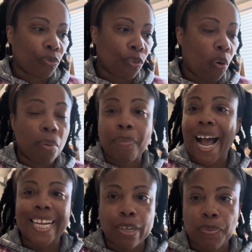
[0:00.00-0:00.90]
or
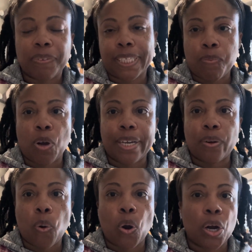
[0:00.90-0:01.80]
remind them of someone
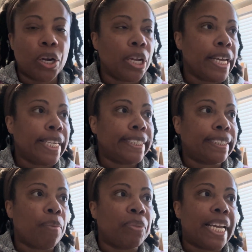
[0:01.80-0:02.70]
or
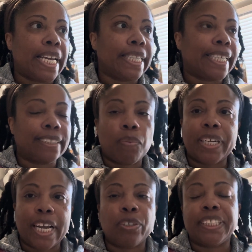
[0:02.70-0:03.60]
something that
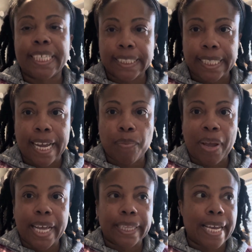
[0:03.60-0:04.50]
someone else did to them
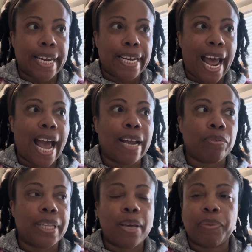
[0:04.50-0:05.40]
and then I
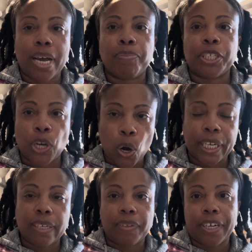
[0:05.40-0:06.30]
then become the
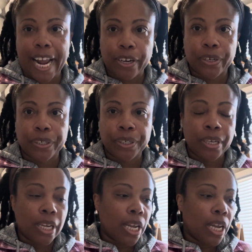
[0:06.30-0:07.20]
target of their anger.
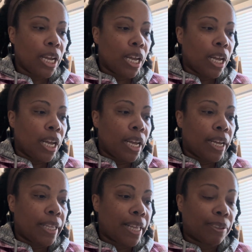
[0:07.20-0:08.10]

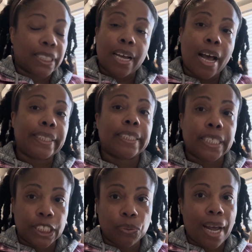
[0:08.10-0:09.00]
That was a constant
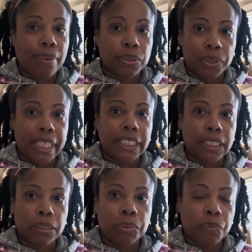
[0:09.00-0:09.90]
issue when I was in
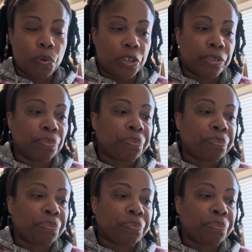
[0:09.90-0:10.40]
relationships before.